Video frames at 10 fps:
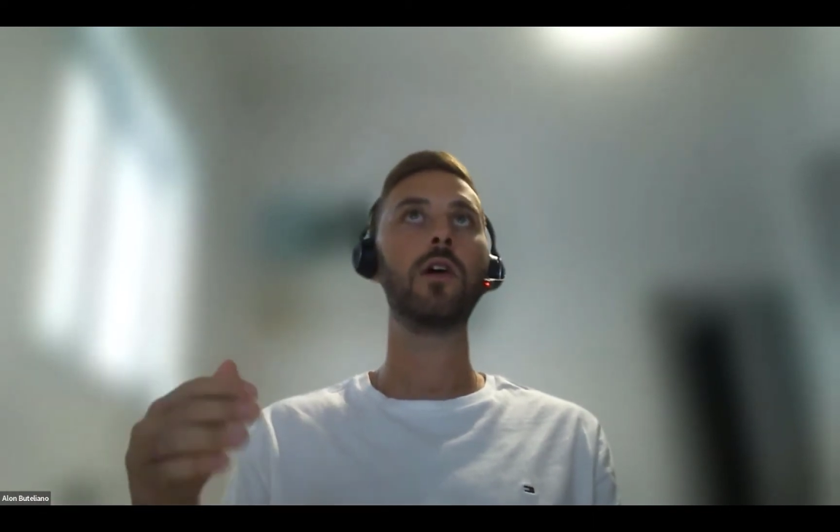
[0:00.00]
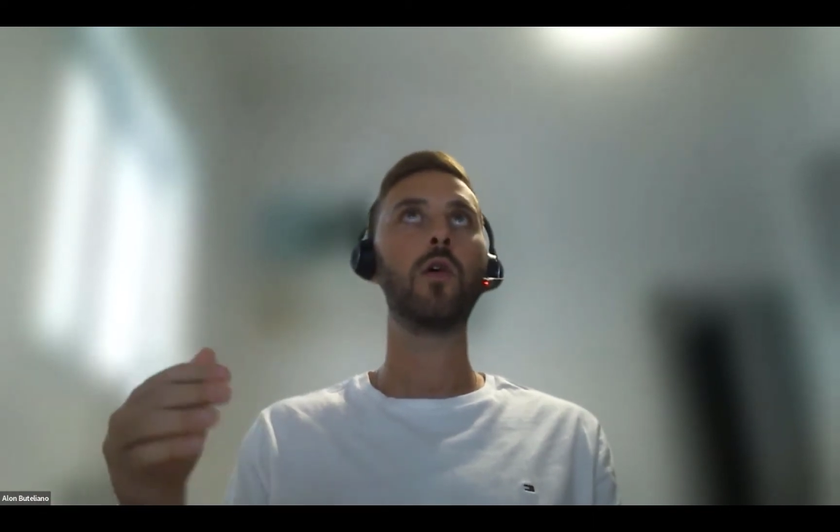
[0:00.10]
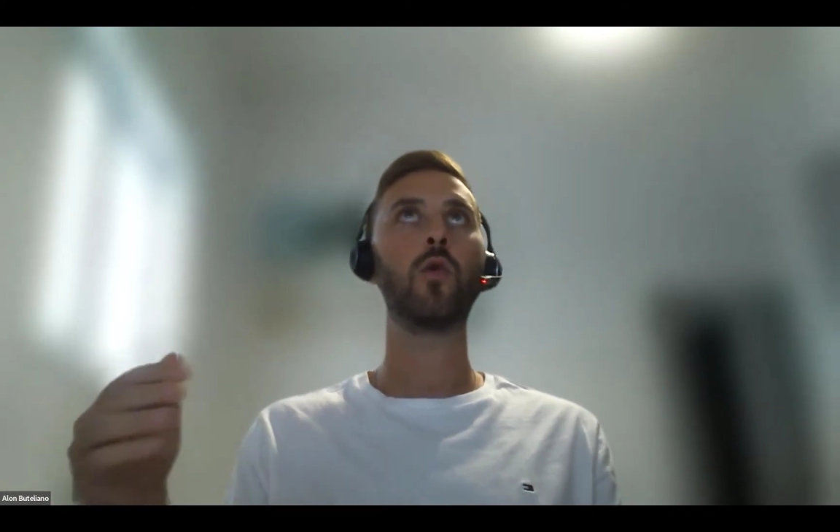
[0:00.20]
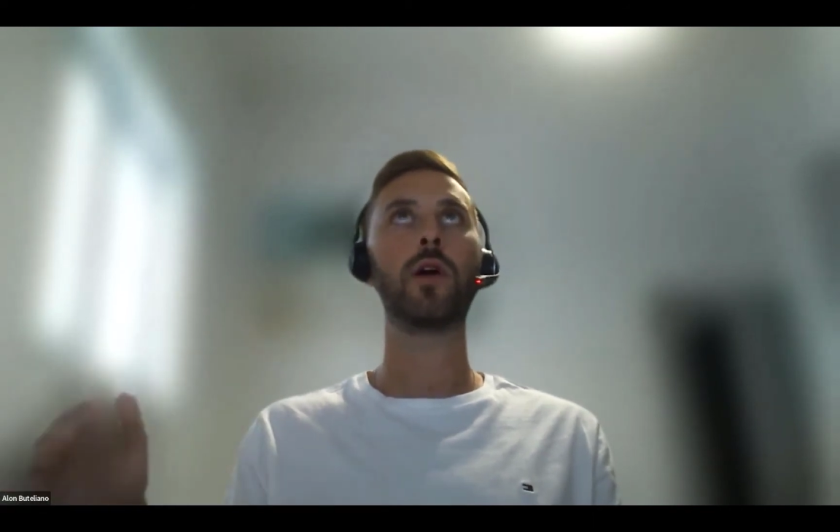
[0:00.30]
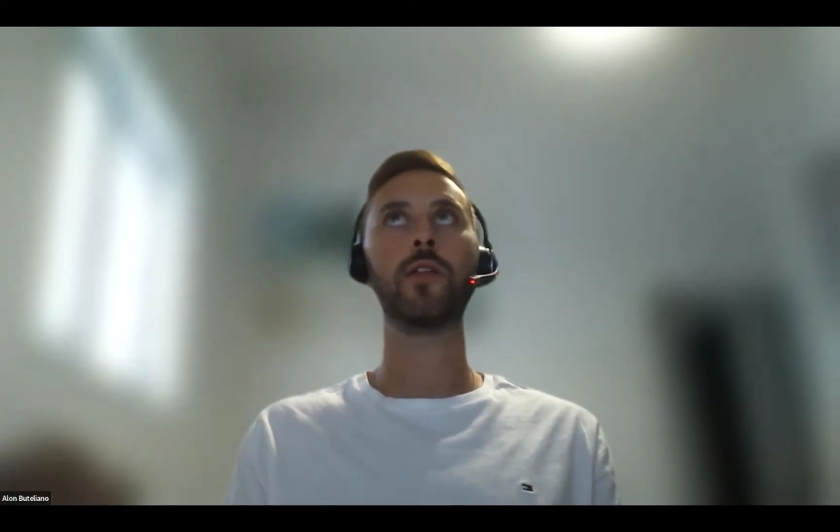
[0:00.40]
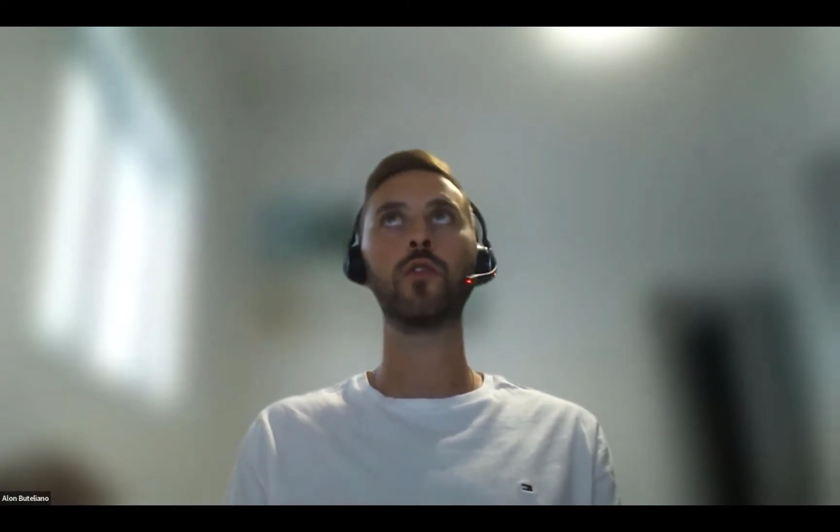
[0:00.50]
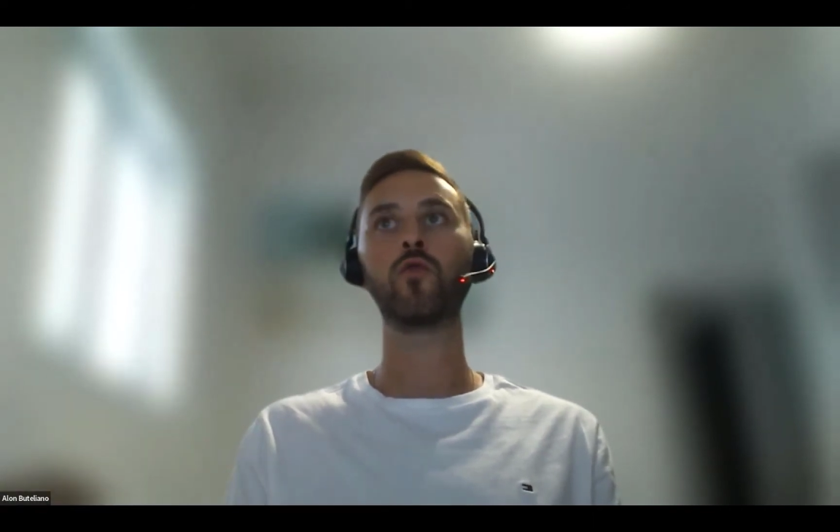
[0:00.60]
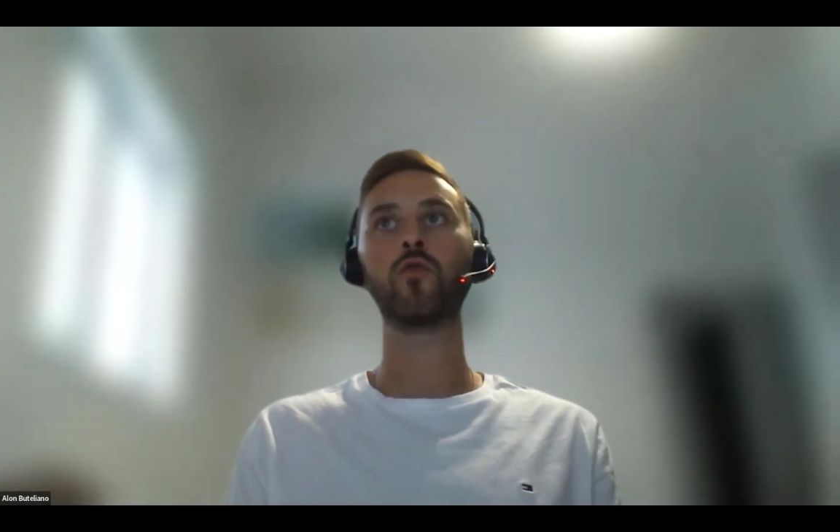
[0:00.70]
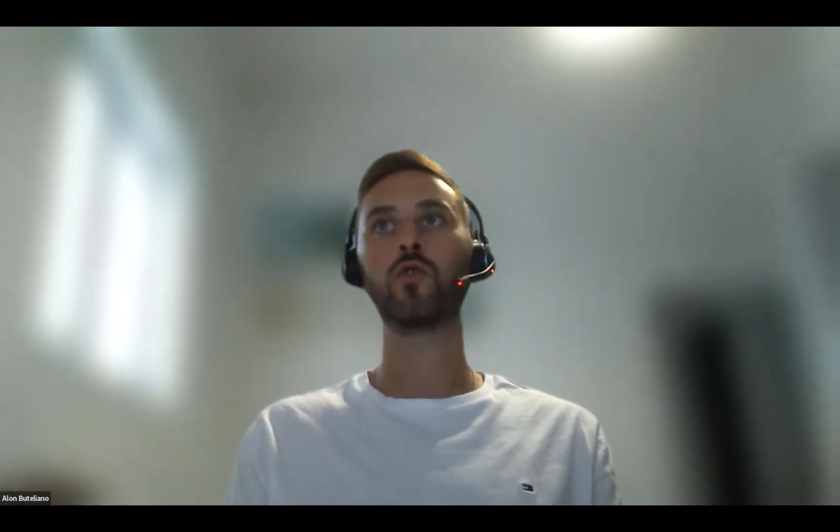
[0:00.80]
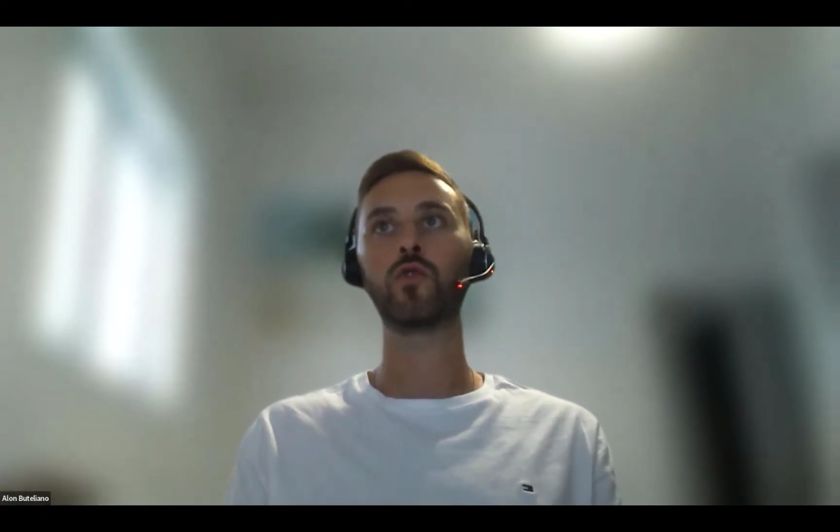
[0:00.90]
or a
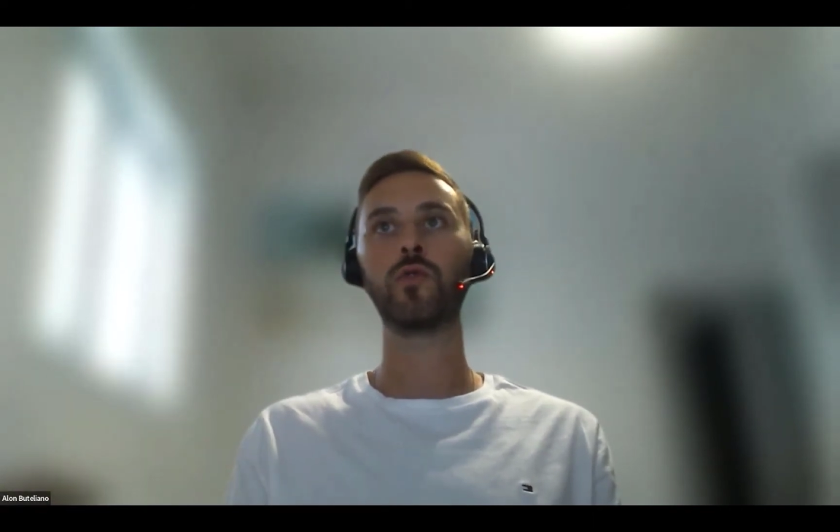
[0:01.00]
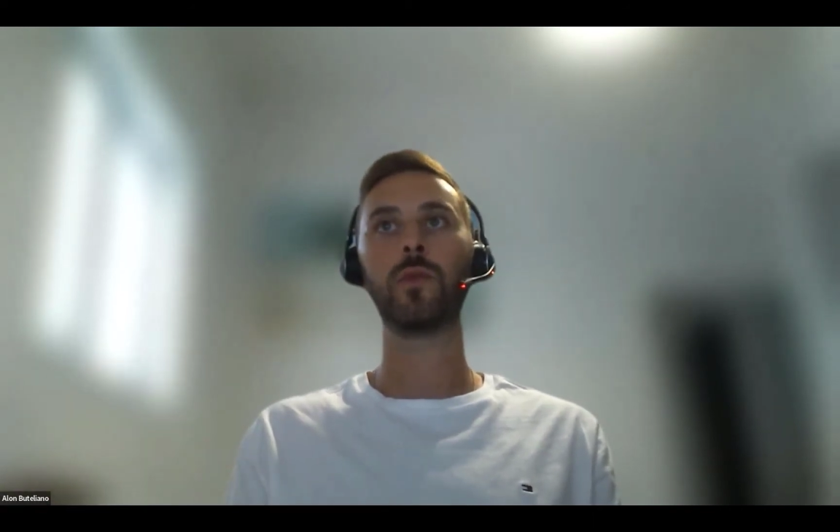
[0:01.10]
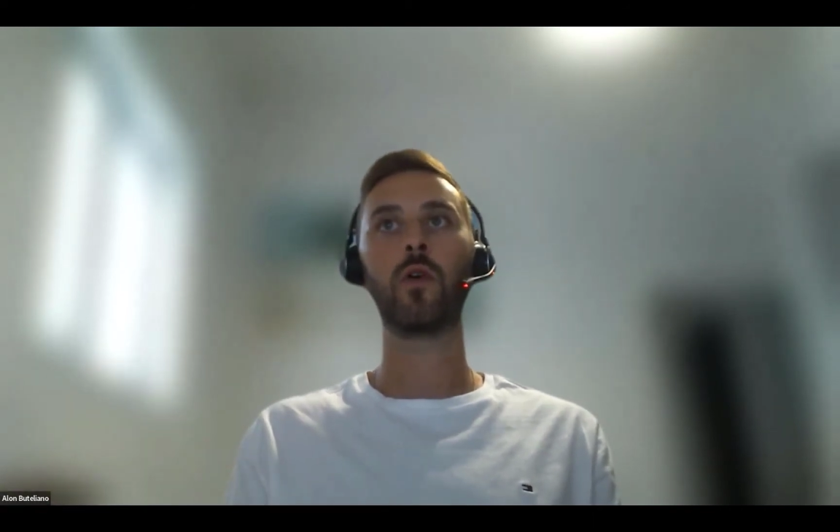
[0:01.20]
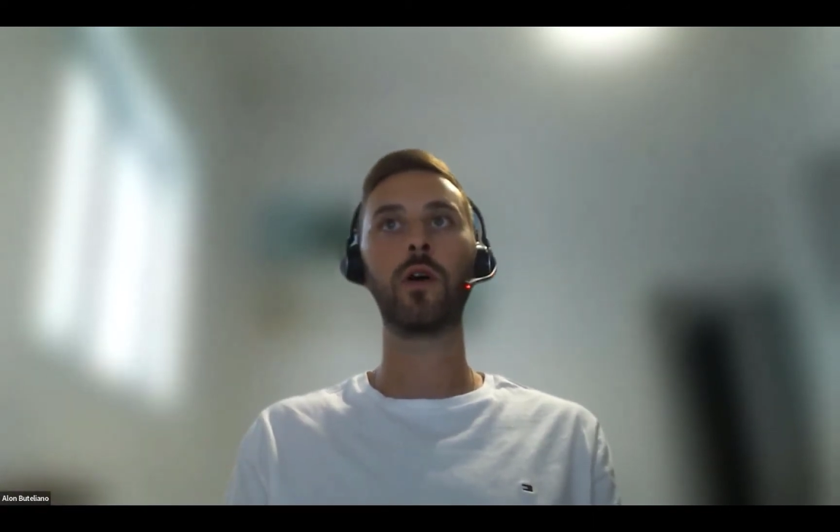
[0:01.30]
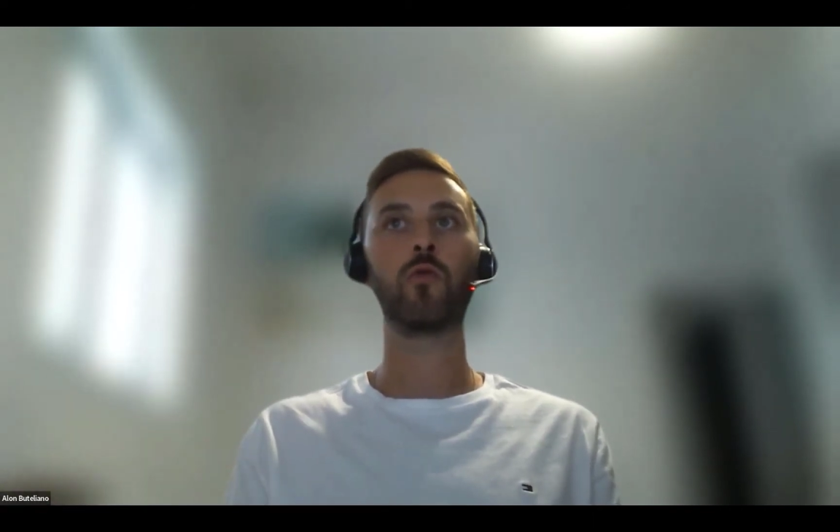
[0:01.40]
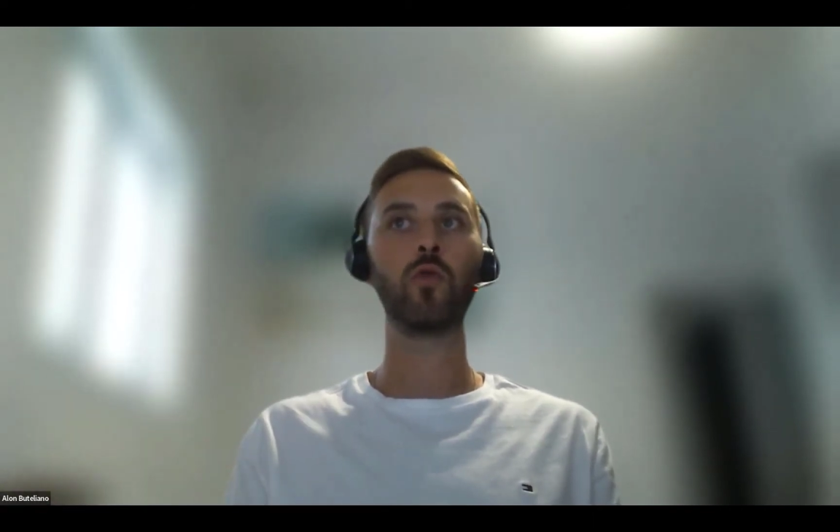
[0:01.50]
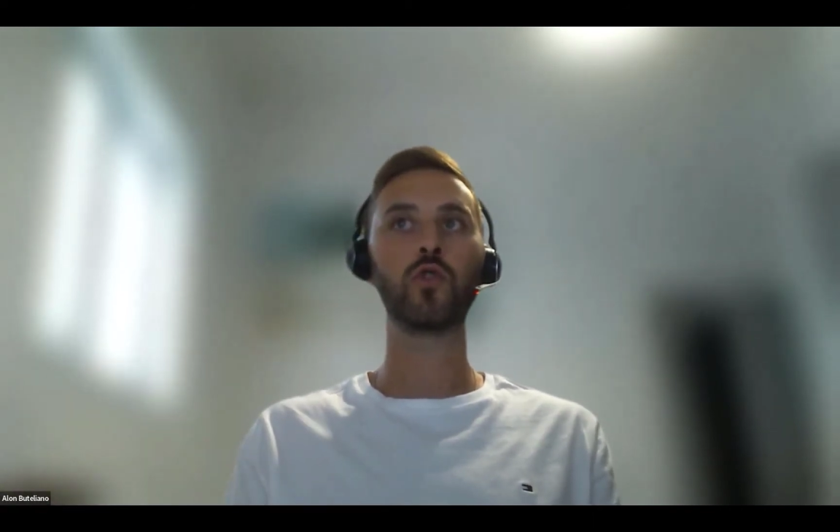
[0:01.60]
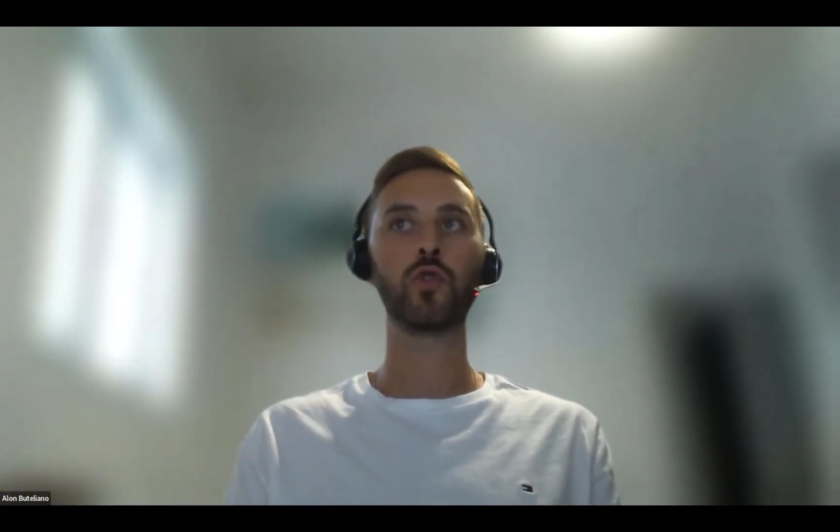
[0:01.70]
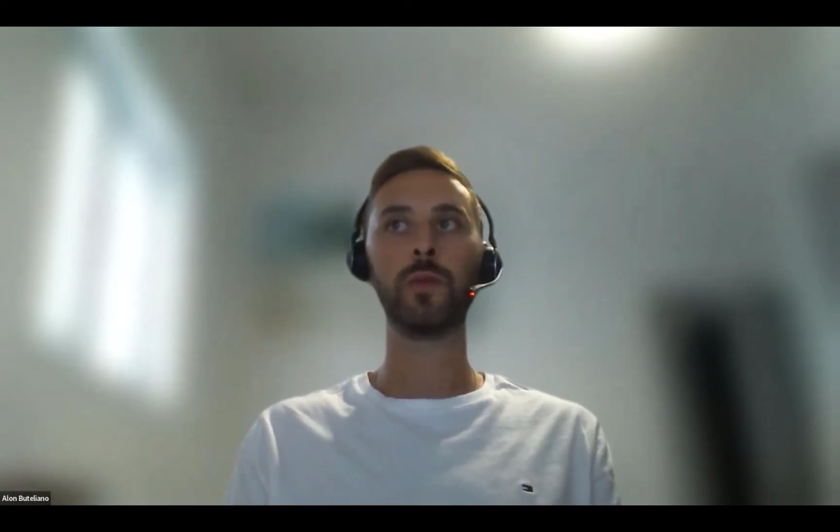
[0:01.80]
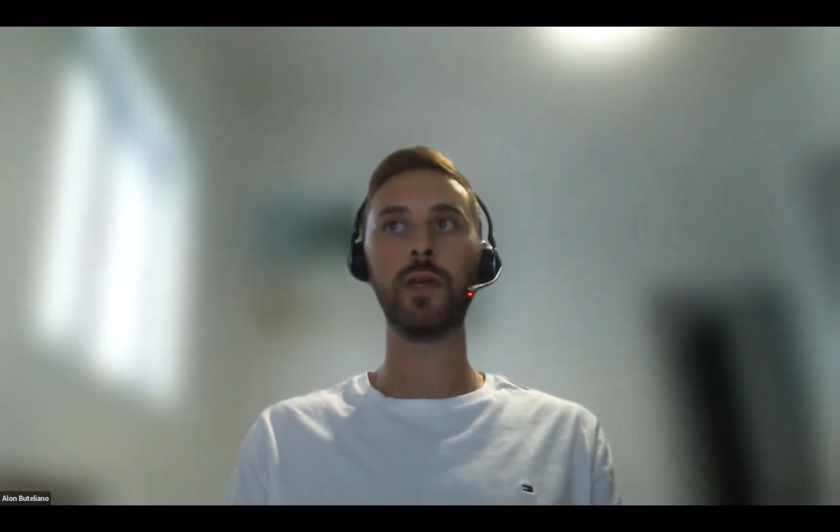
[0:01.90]
rule should